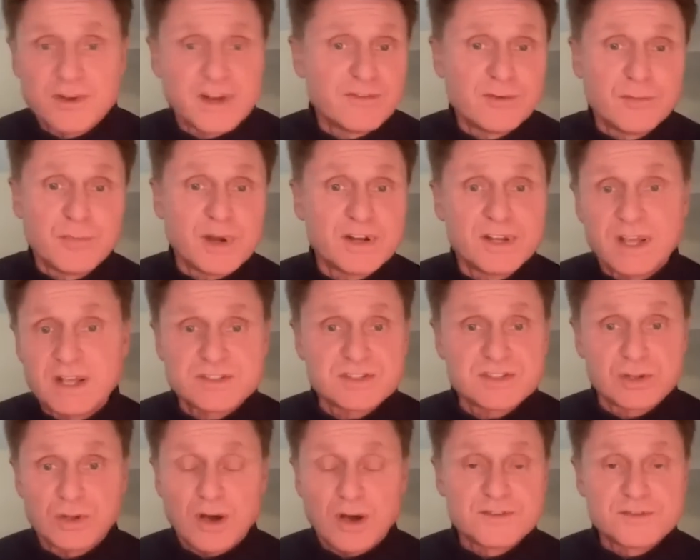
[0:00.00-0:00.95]
everybody else
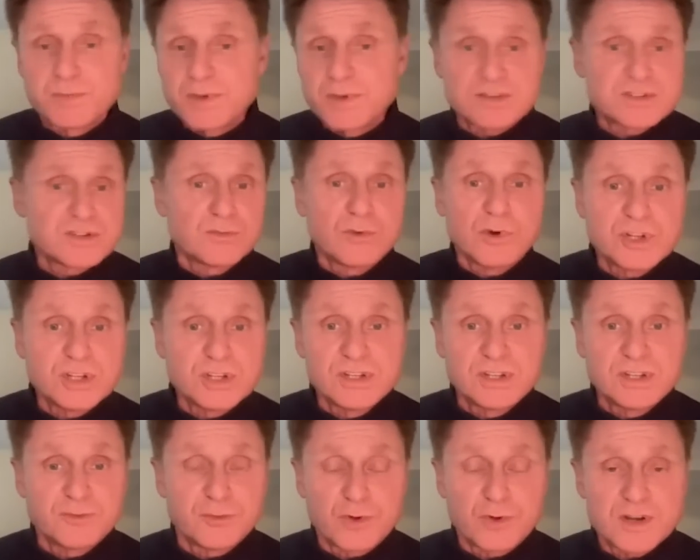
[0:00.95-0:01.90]
loves because of what he did
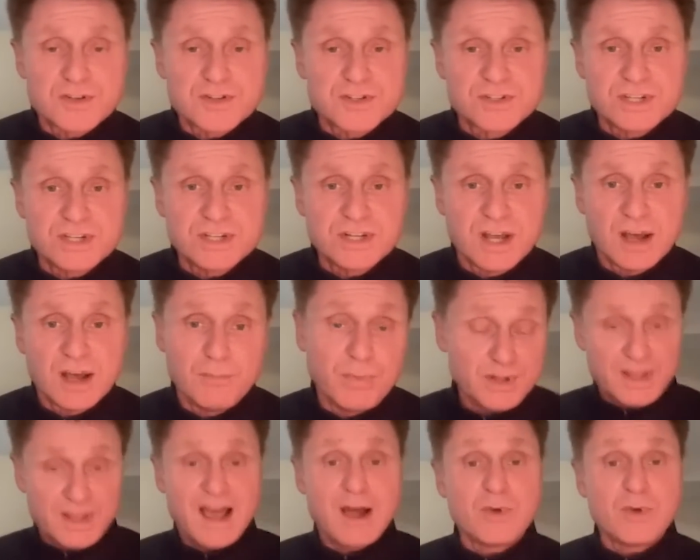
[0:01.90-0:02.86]
for Argentina.
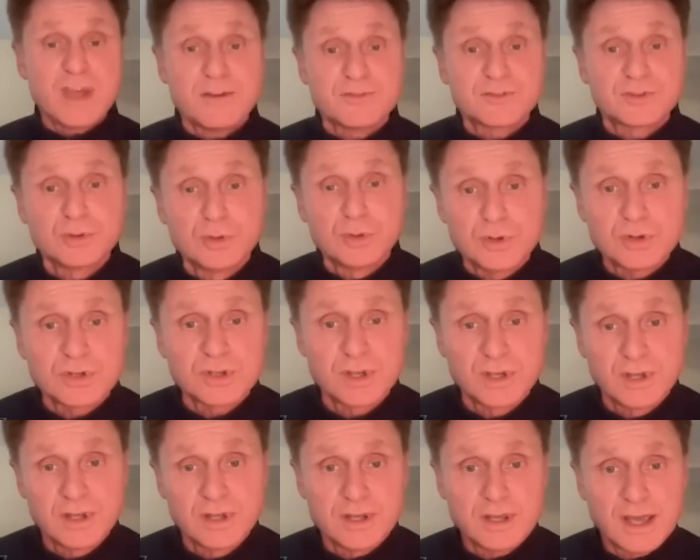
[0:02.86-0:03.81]
But now we have to look
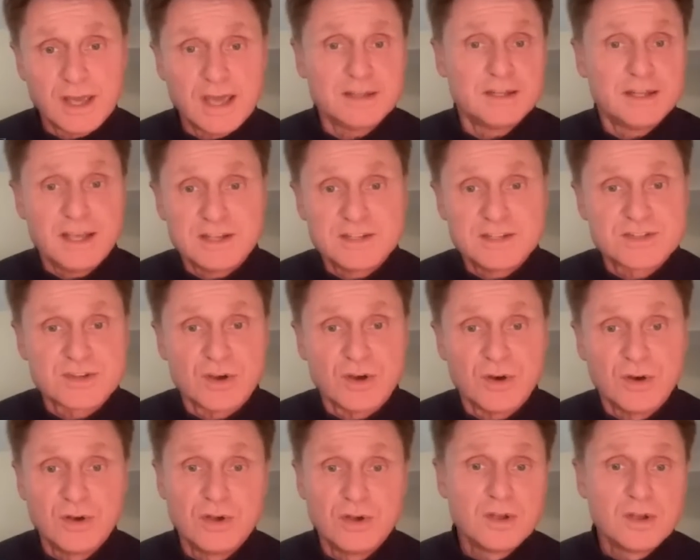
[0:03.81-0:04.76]
at
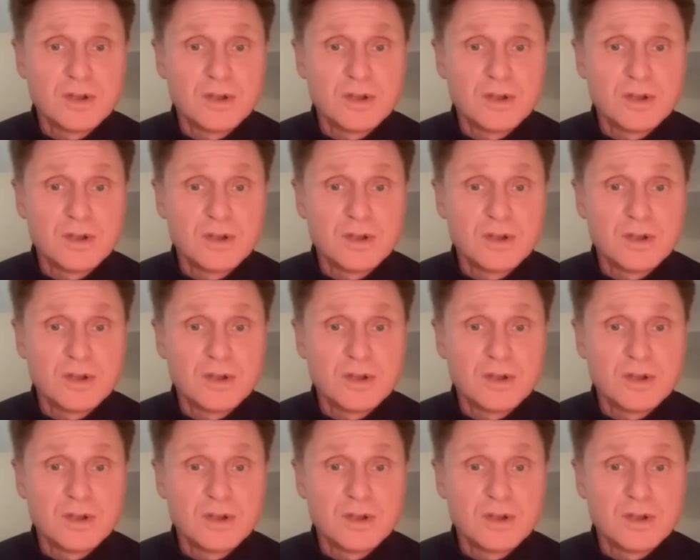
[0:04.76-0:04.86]
Enzo.